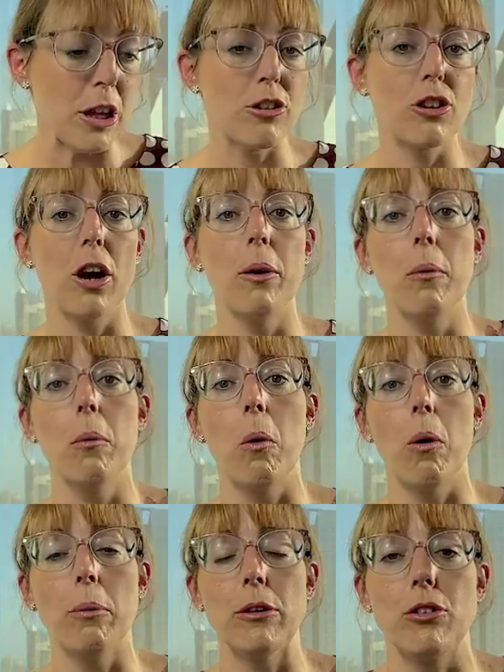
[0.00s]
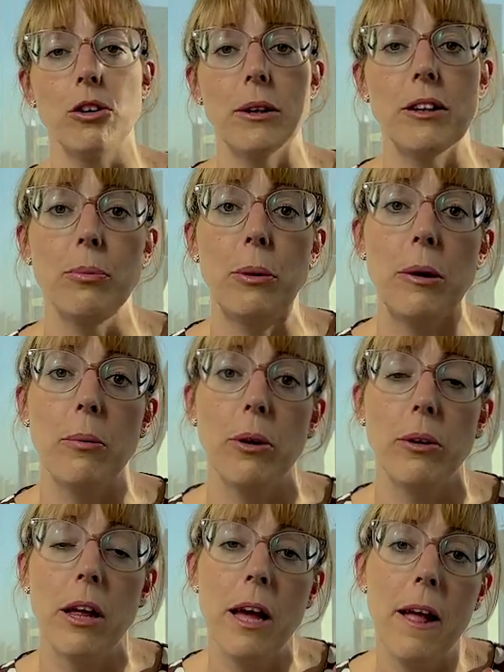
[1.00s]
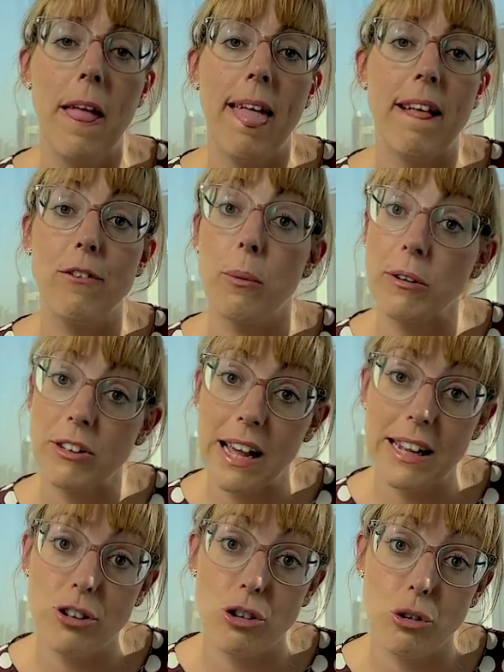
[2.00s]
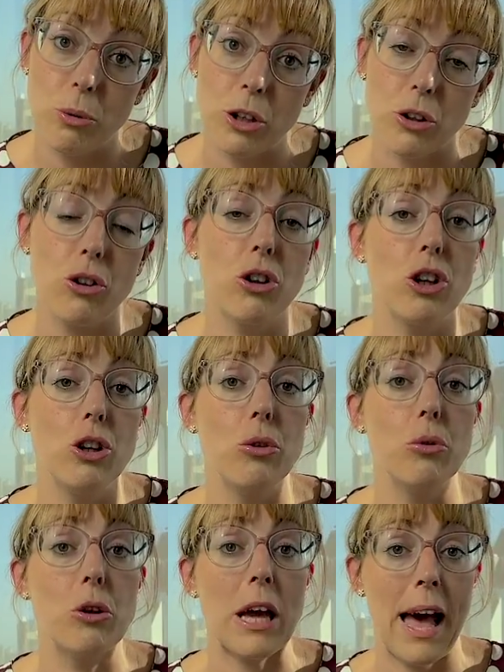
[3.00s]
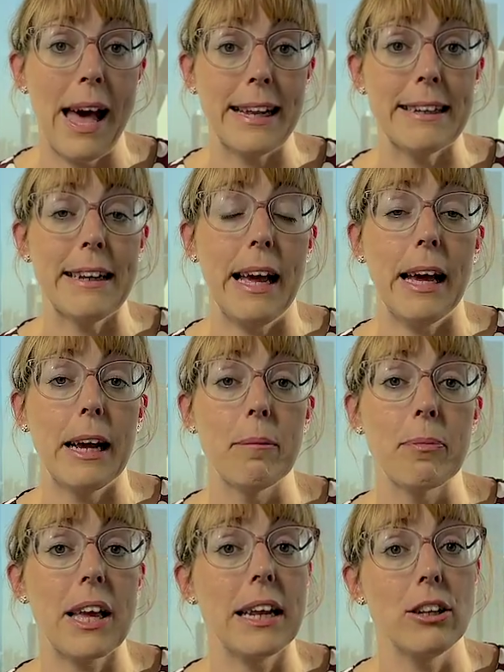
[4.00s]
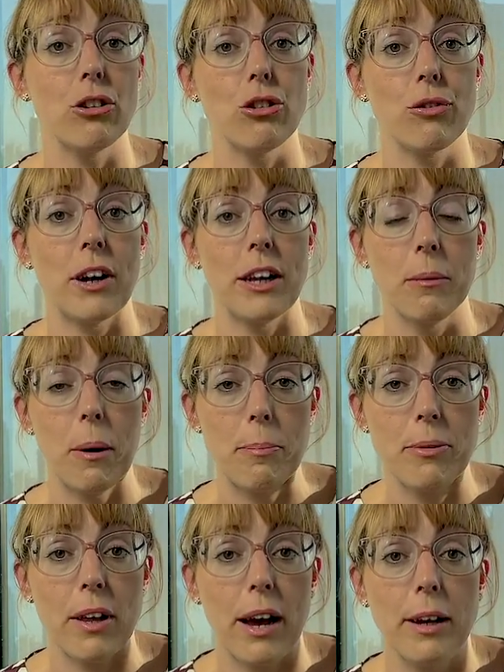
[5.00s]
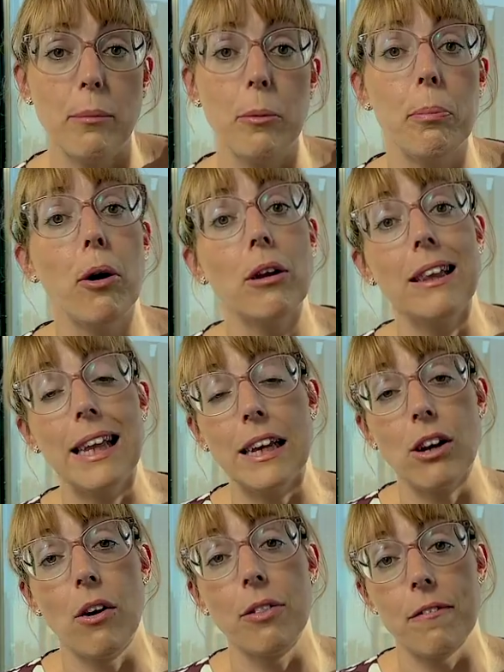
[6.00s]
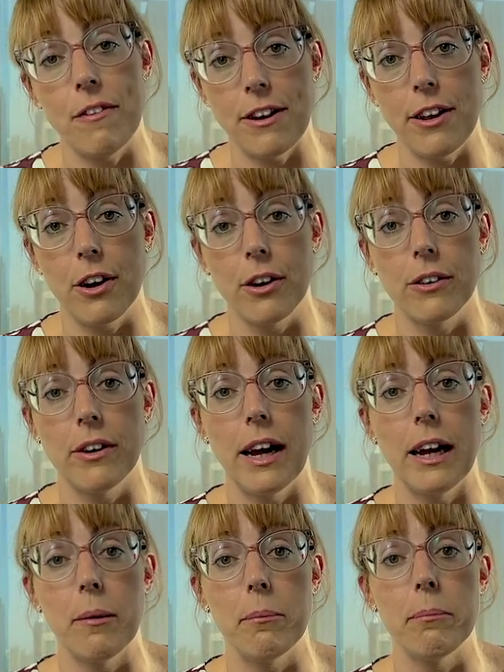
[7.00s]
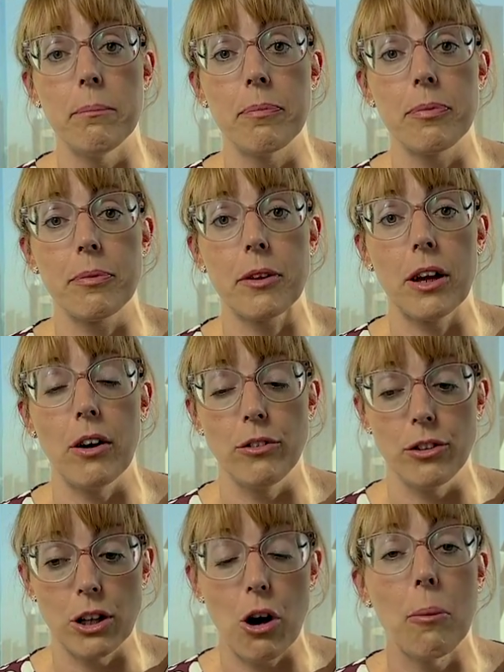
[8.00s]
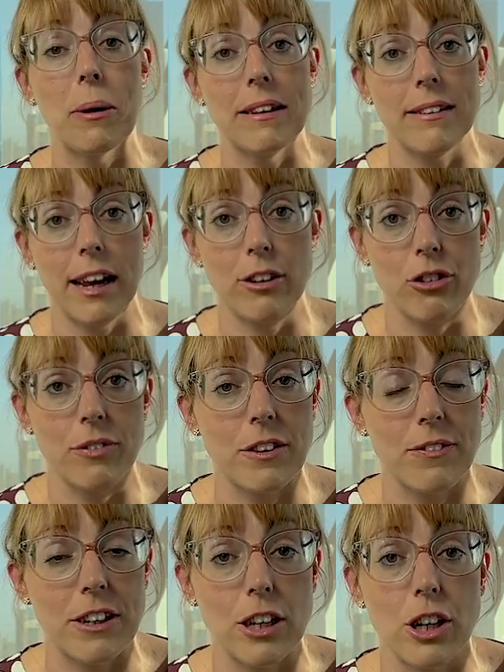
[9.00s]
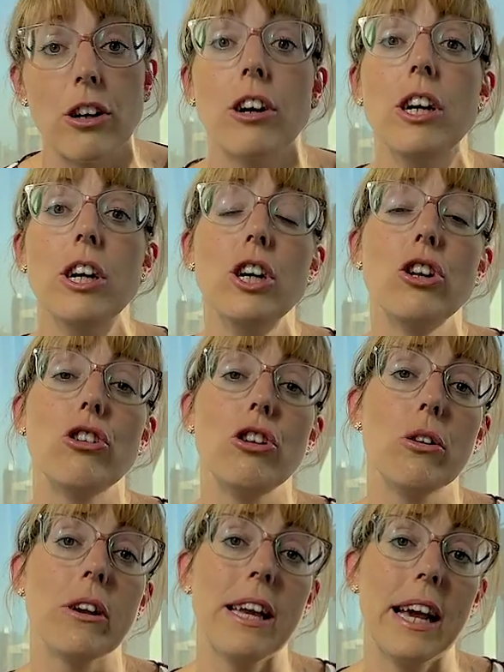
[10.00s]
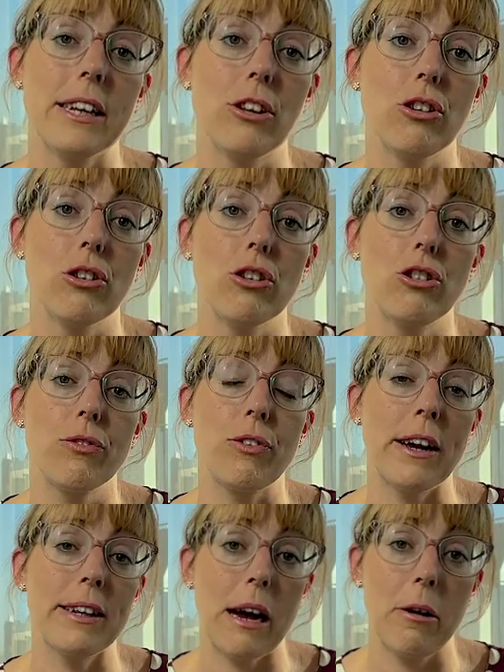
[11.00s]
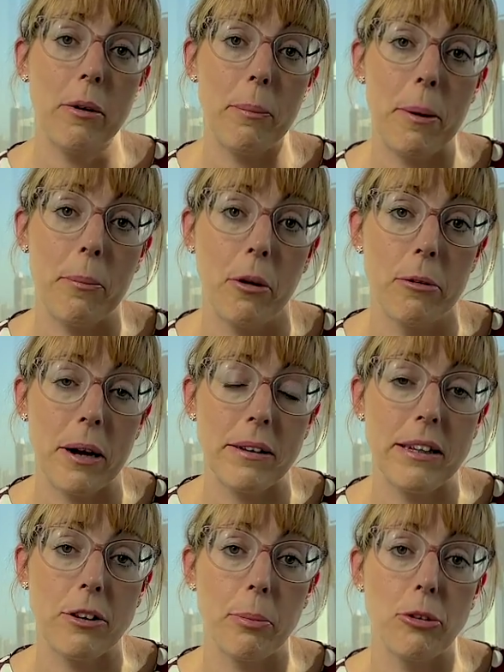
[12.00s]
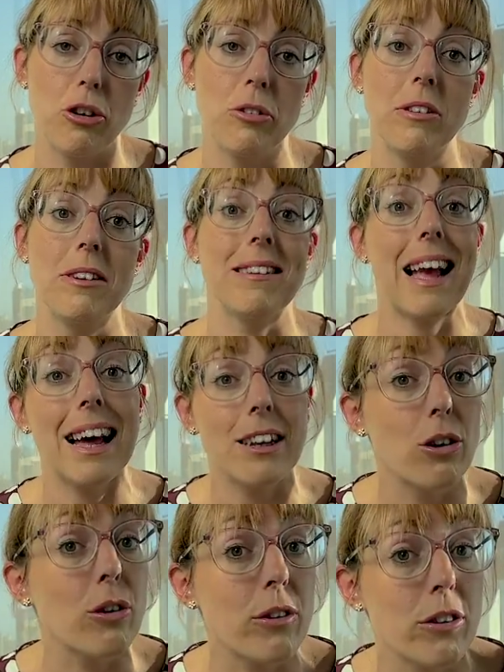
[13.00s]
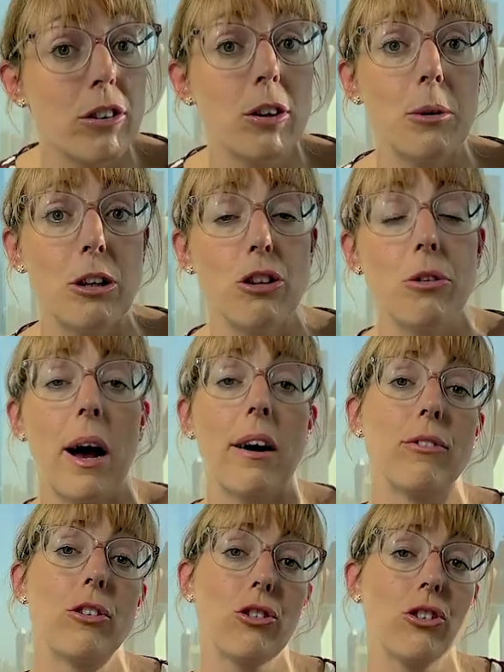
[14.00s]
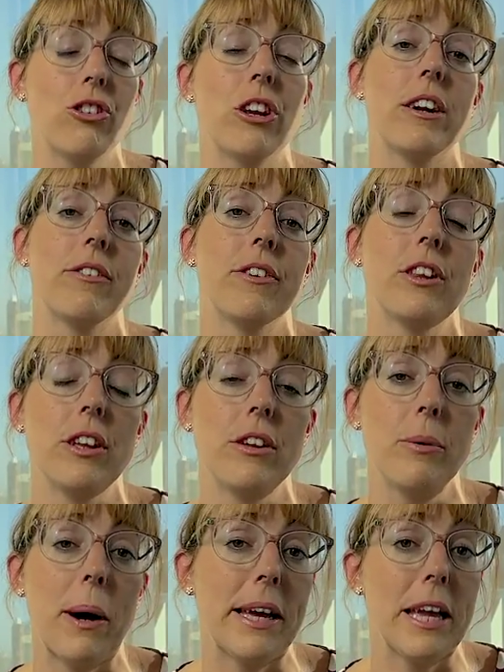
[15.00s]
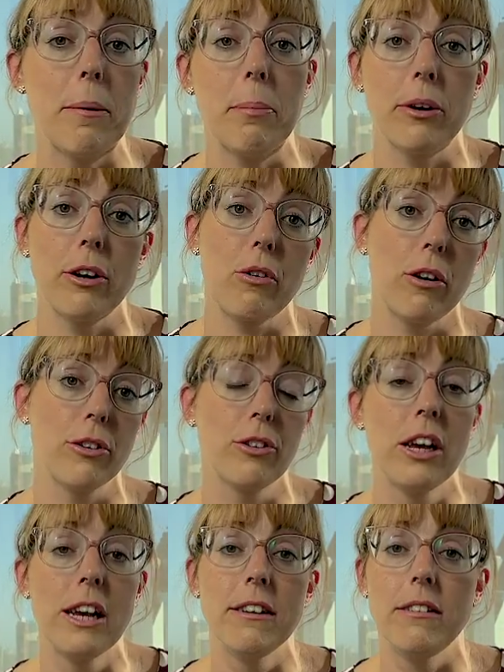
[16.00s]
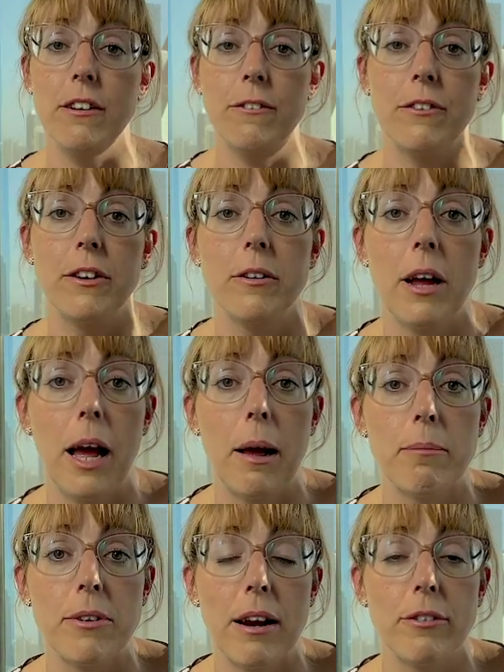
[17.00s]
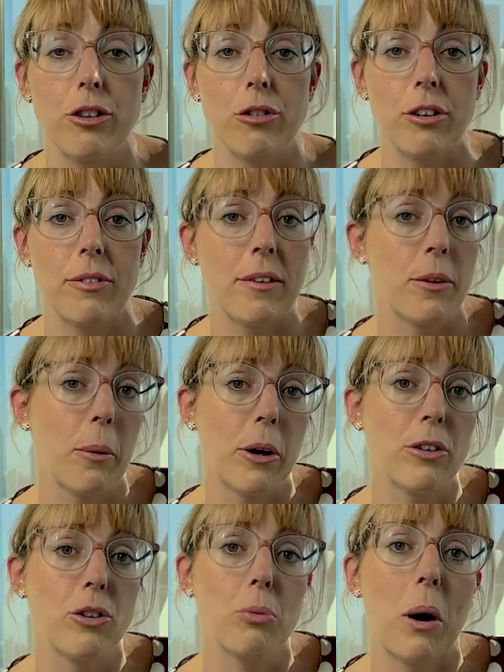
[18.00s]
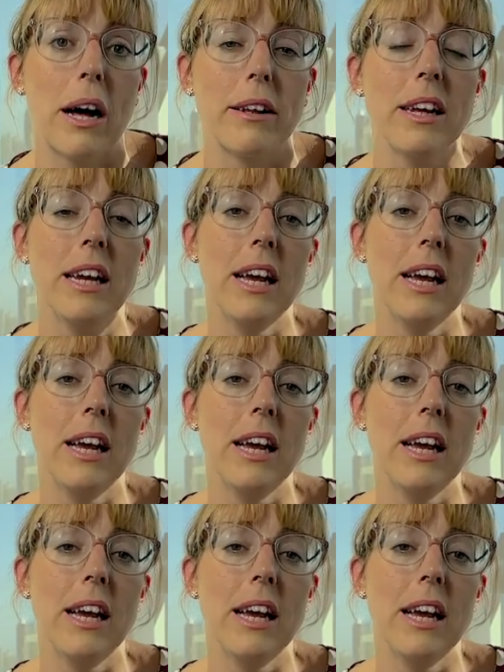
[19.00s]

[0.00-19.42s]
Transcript: So what we'll do is if you want to get in touch with us, you can get in touch via the website. We'll put a link on the video under the comments section of this video, so you can get in touch, find out a bit more about these opportunities and others that we do have, not just here for the UAE, but across different territories around the world as well.